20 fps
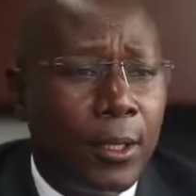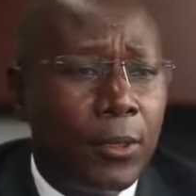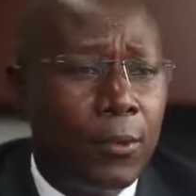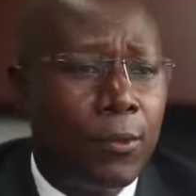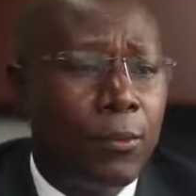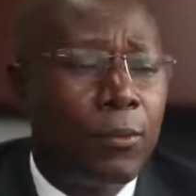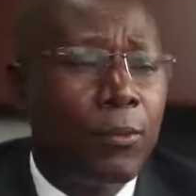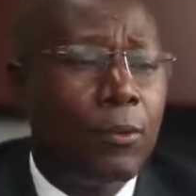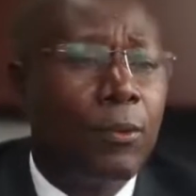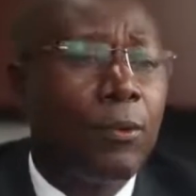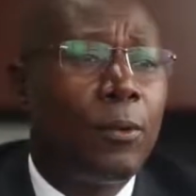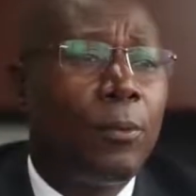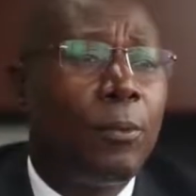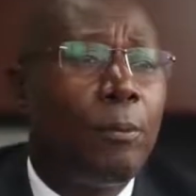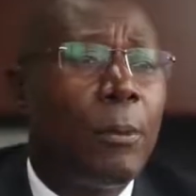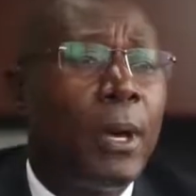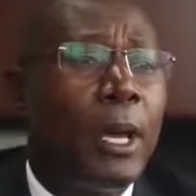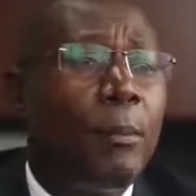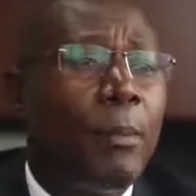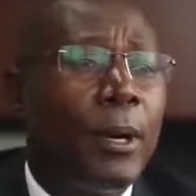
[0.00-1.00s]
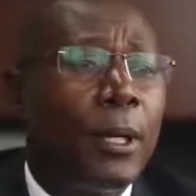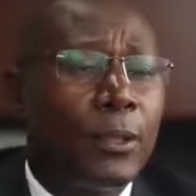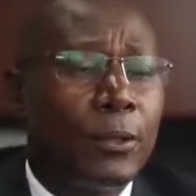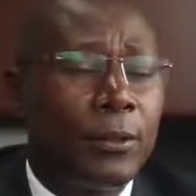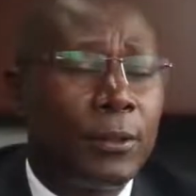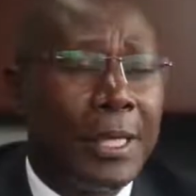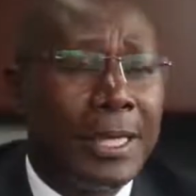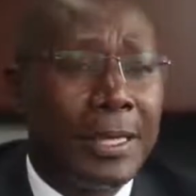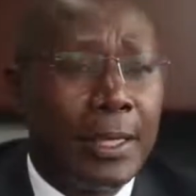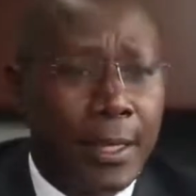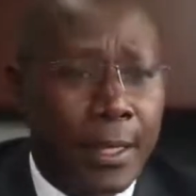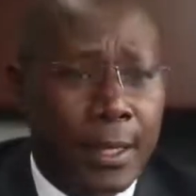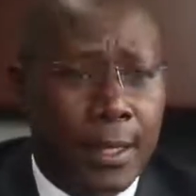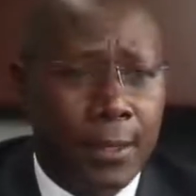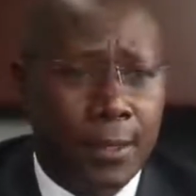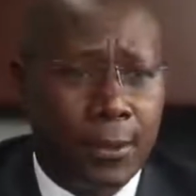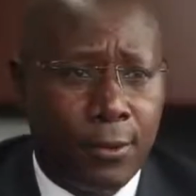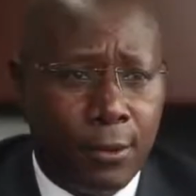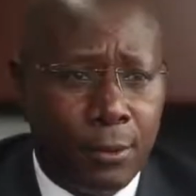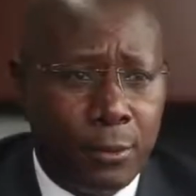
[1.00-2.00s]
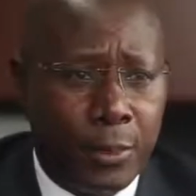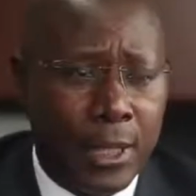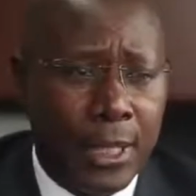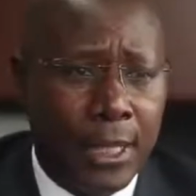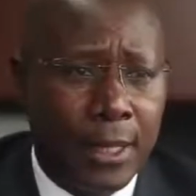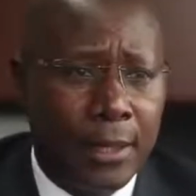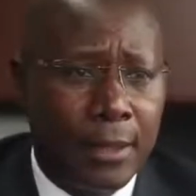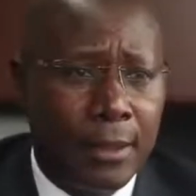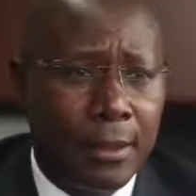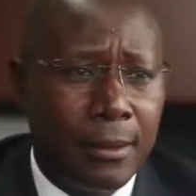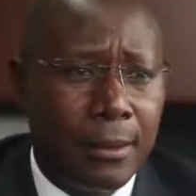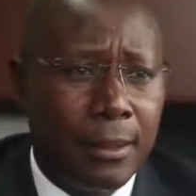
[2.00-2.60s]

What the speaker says: to a person I think is competent.